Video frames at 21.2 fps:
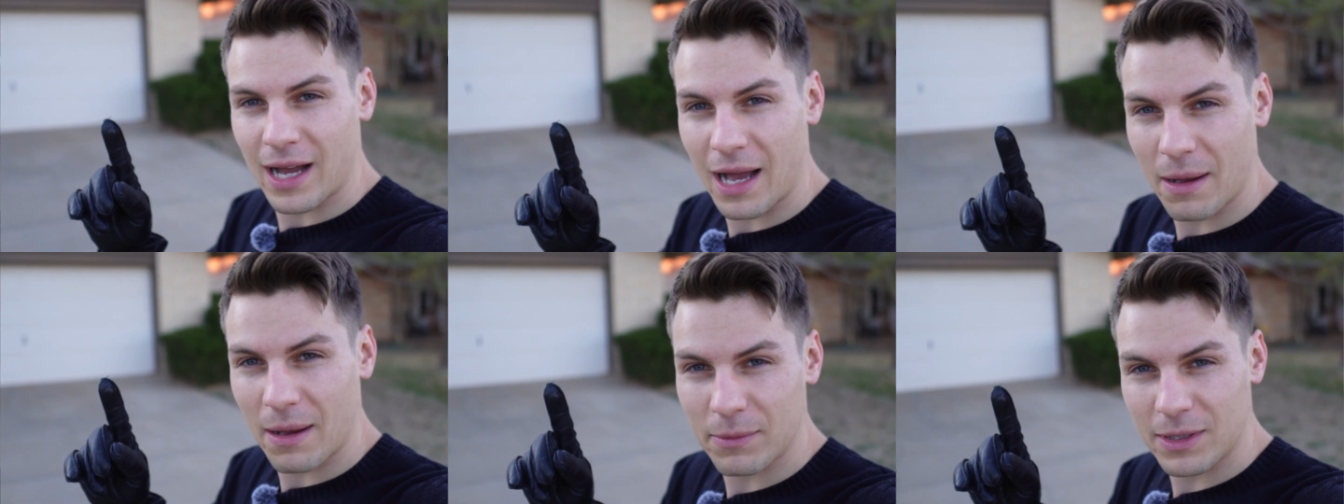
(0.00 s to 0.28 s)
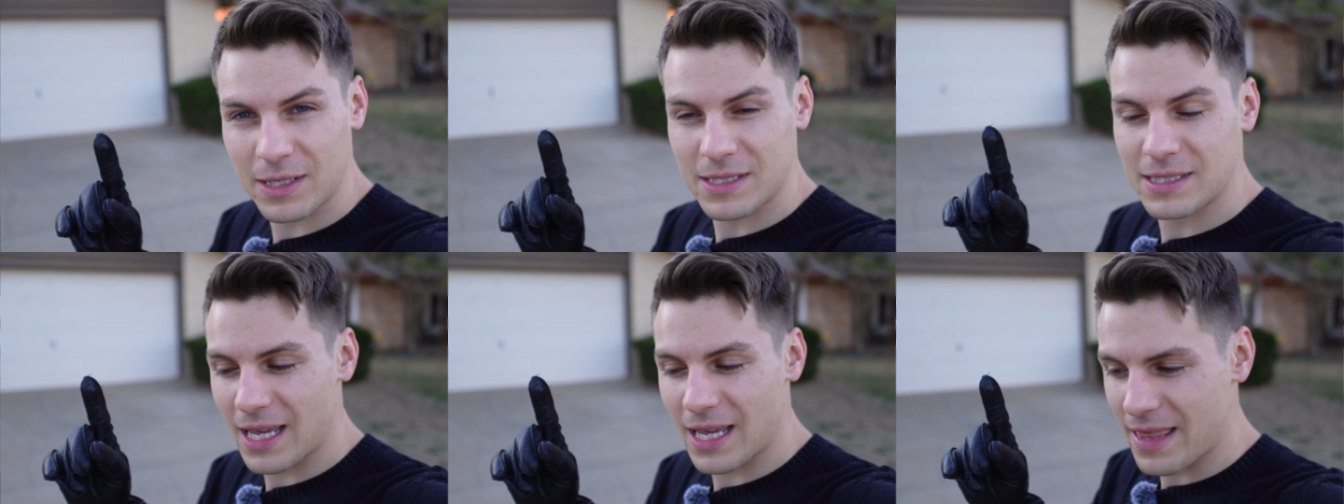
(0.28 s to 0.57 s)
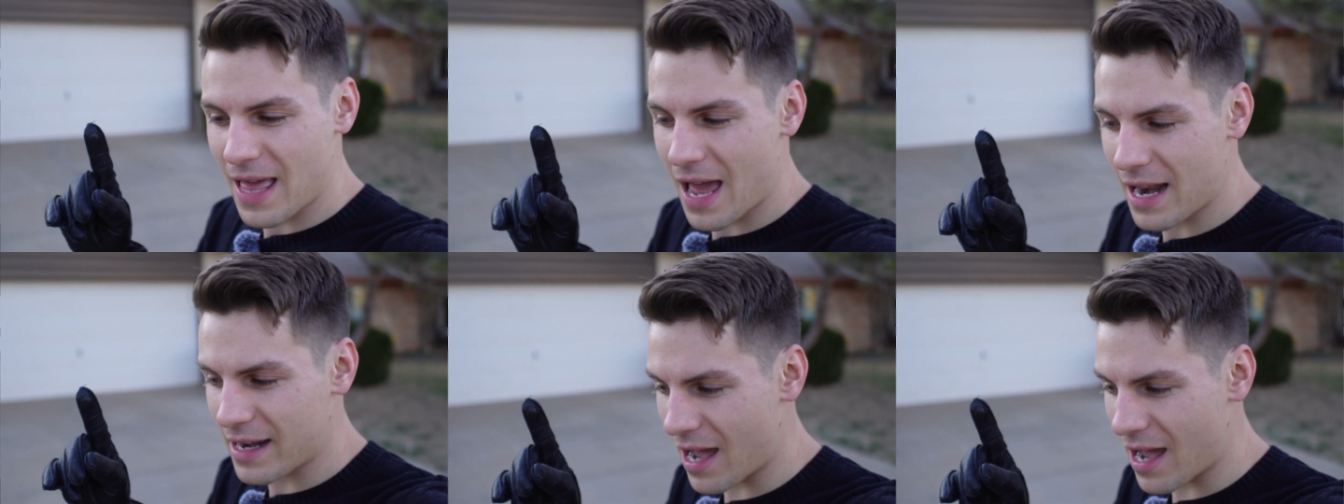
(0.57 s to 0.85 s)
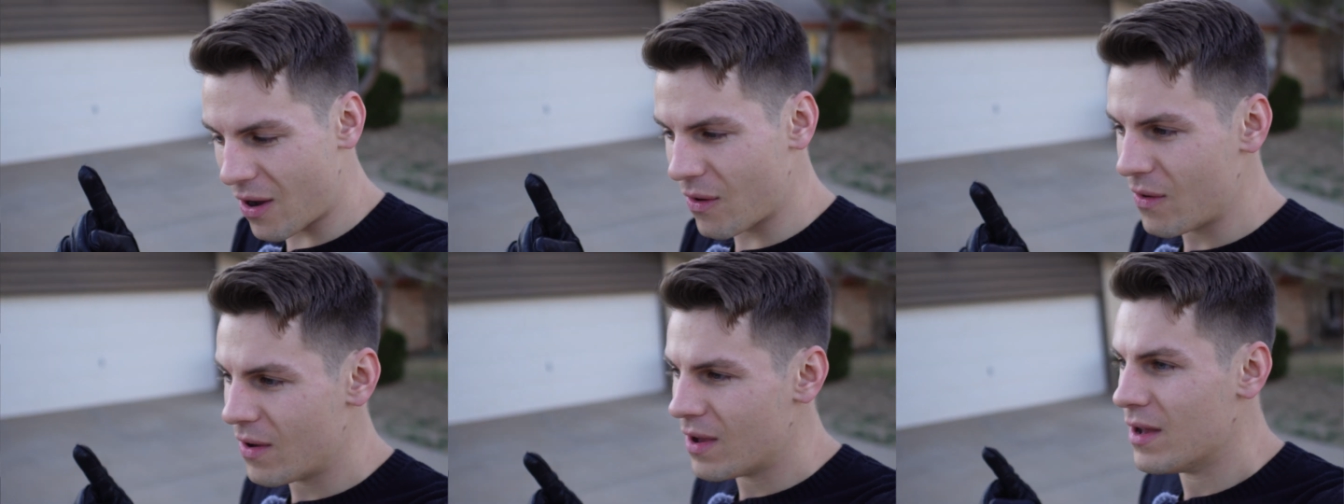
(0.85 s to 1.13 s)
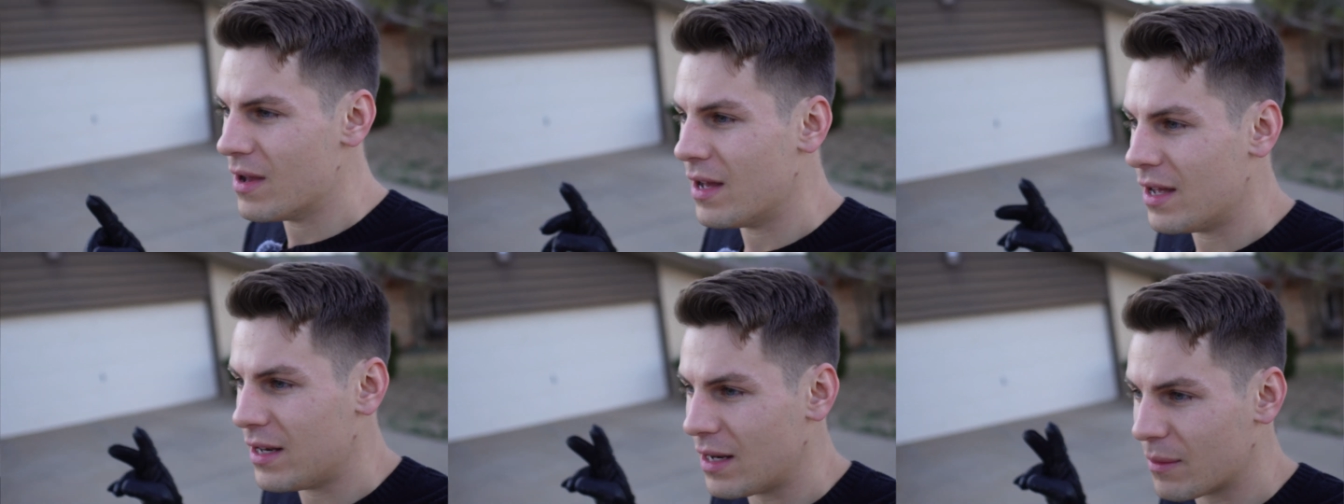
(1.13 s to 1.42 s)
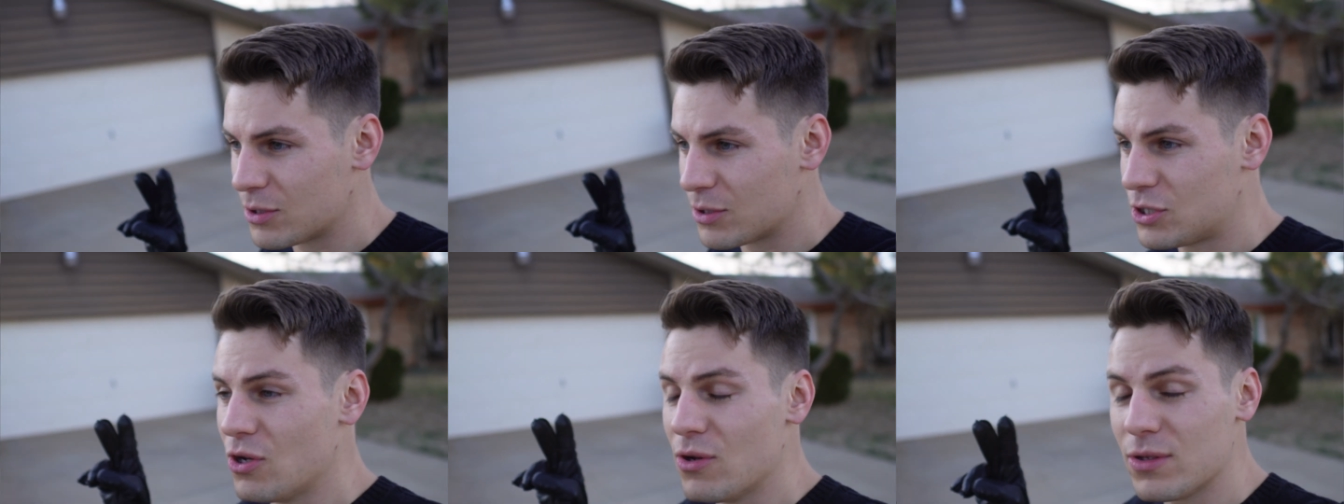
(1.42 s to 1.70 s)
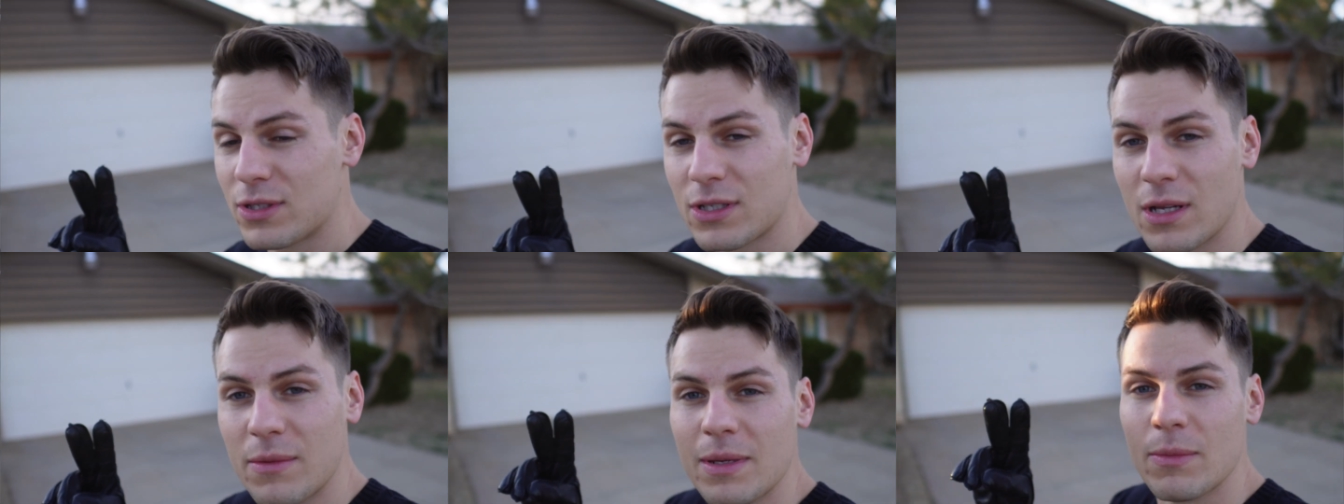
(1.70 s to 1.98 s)
I'm gonna say that now. Number
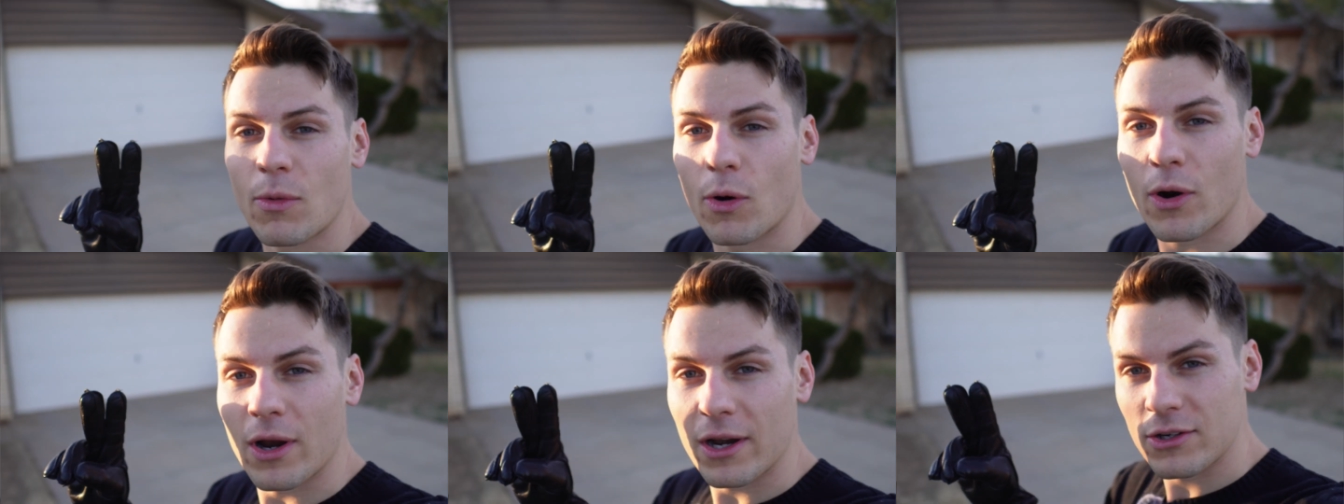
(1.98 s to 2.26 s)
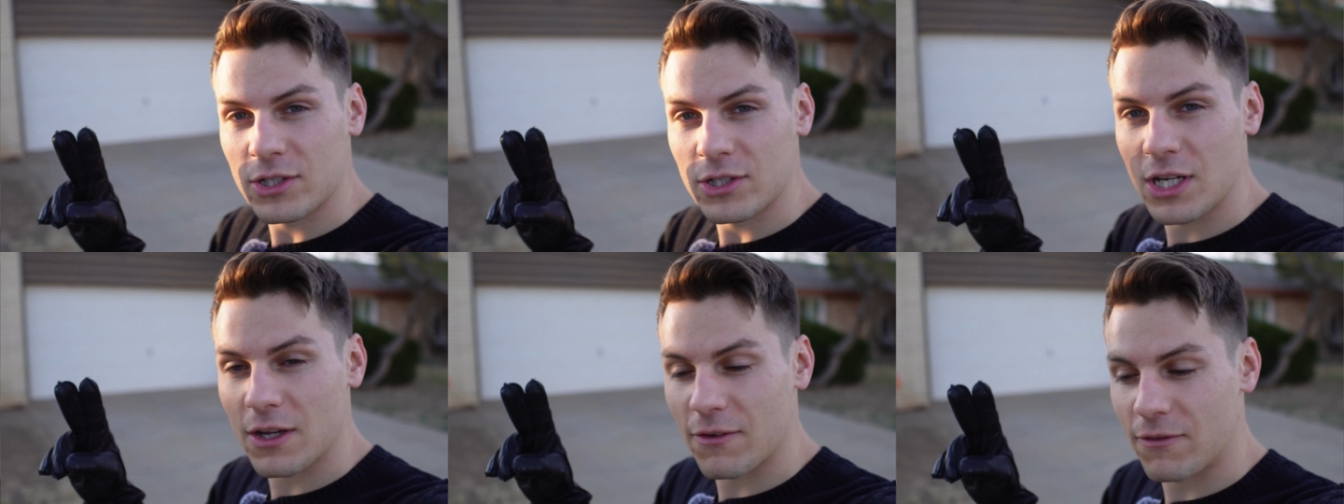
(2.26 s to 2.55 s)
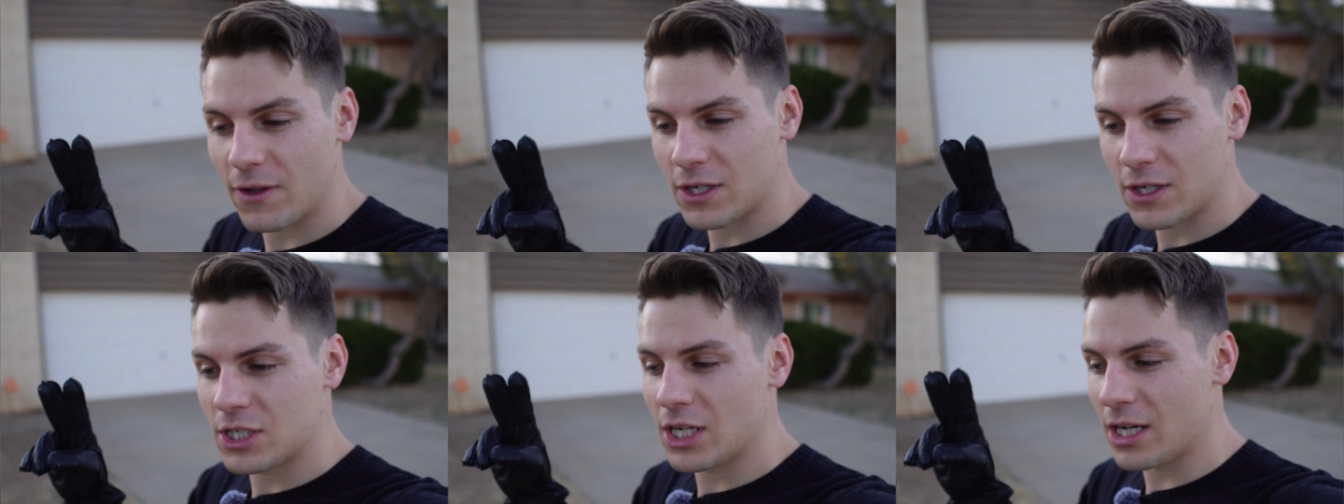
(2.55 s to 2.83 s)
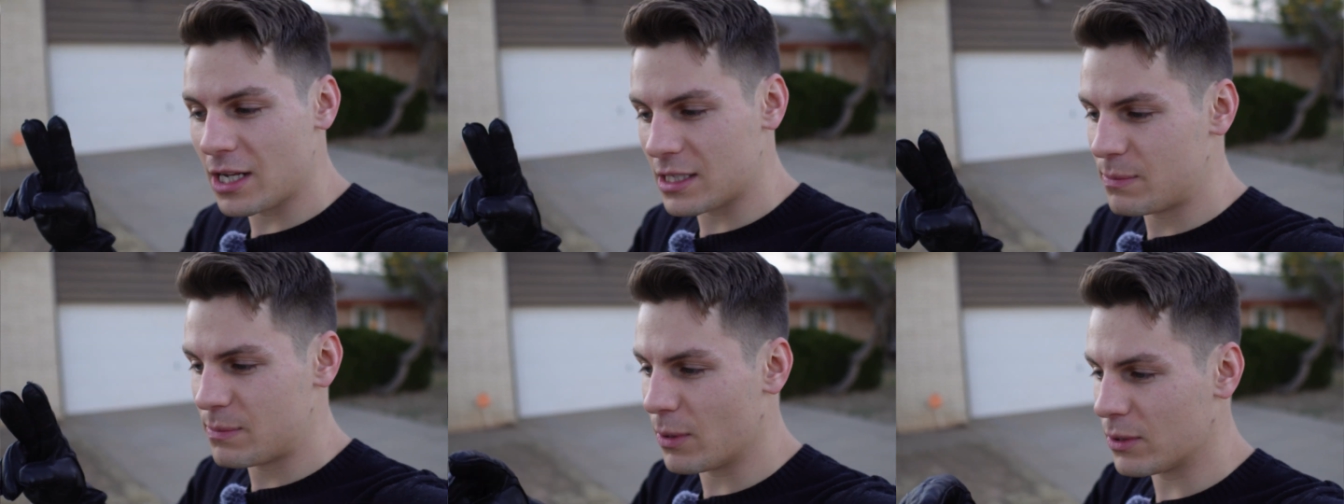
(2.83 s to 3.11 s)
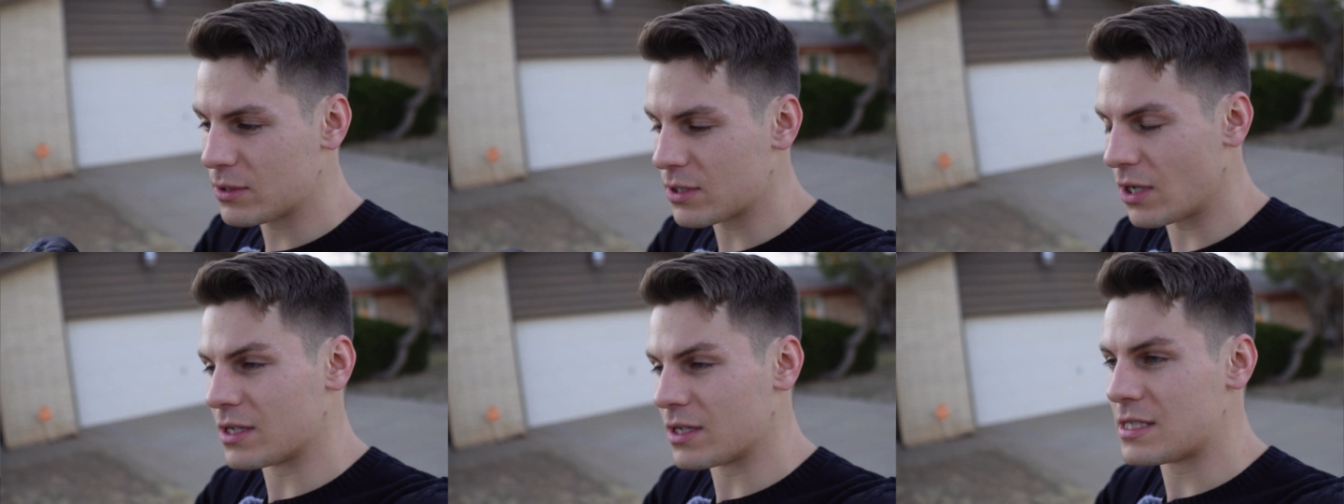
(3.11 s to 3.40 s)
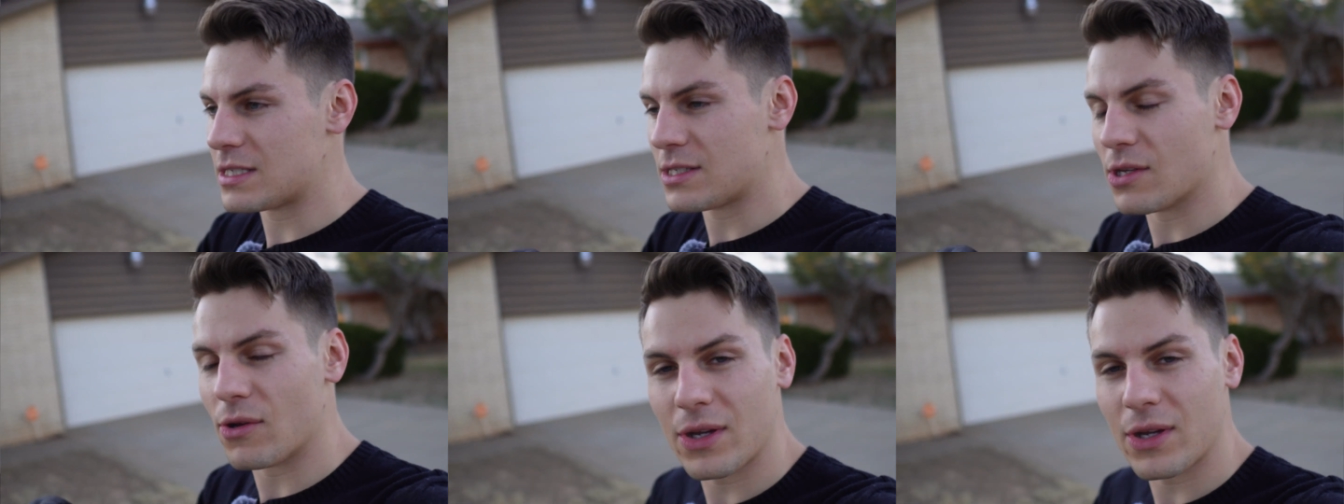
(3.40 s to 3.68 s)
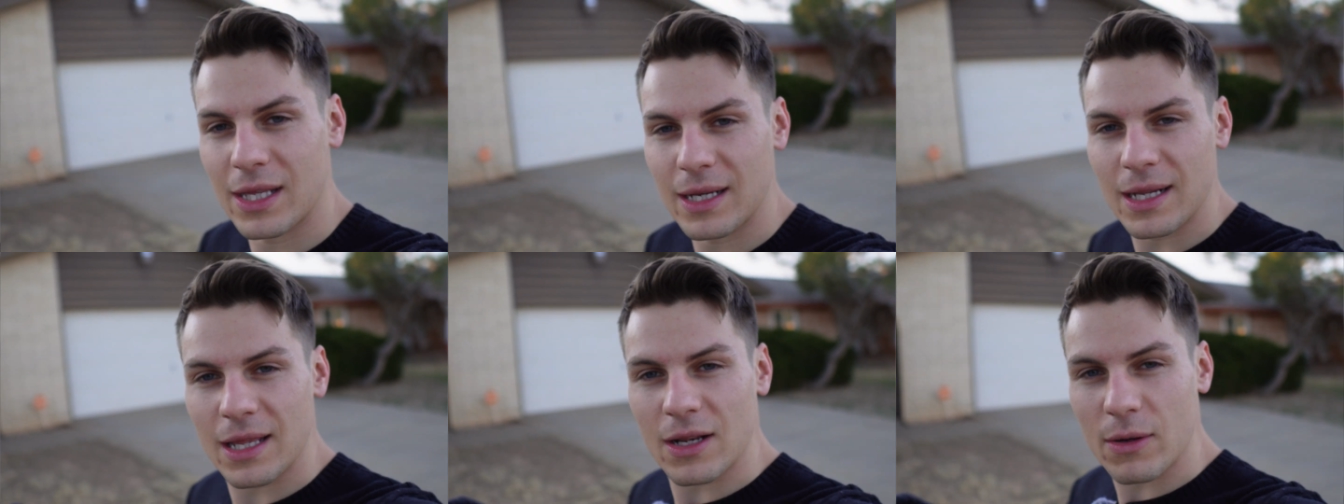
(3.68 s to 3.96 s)
two, it's gonna be more energy efficient. It's built on a
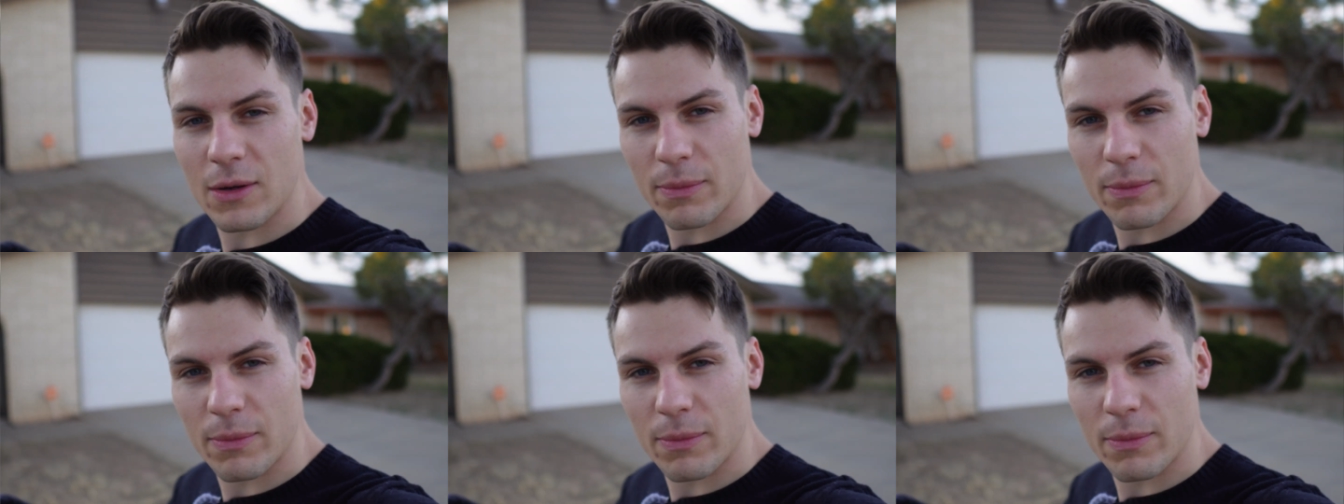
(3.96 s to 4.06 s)
silicon